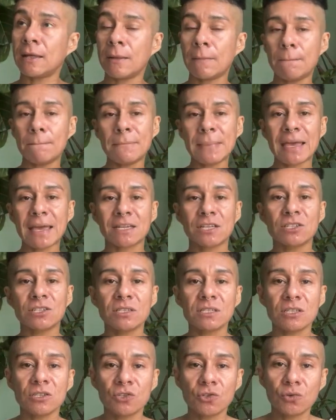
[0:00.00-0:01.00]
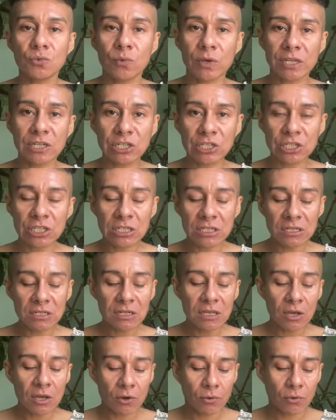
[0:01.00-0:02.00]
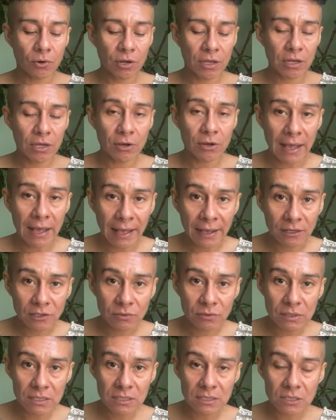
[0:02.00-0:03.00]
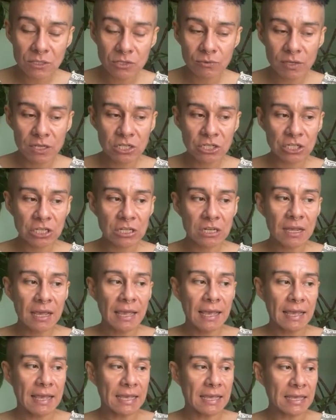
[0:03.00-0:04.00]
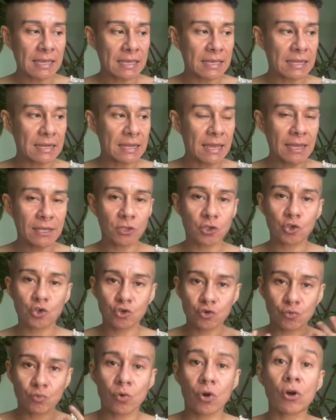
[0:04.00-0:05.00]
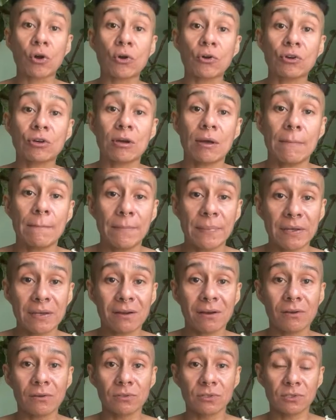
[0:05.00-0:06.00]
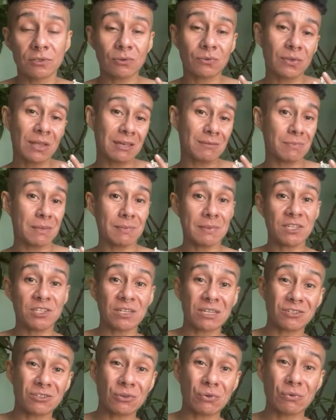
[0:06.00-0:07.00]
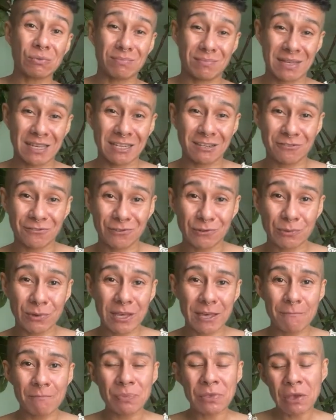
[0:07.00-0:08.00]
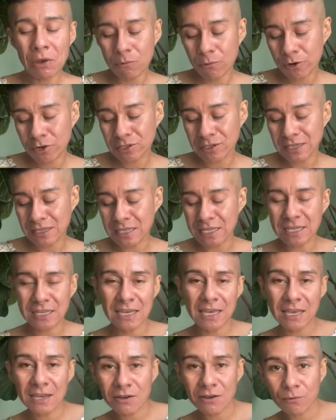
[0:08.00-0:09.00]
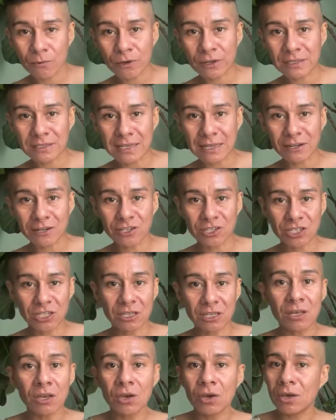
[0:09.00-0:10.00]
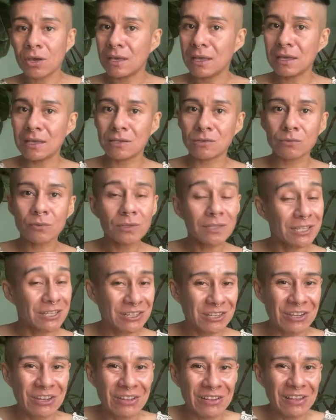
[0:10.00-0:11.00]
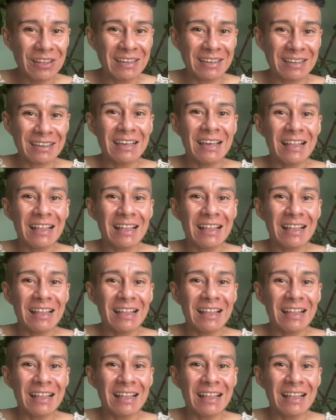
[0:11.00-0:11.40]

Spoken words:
manage a situation or interact with a situation in a strong but also like maybe gentle, mindful way. Whereas like the King of Wands energy is really like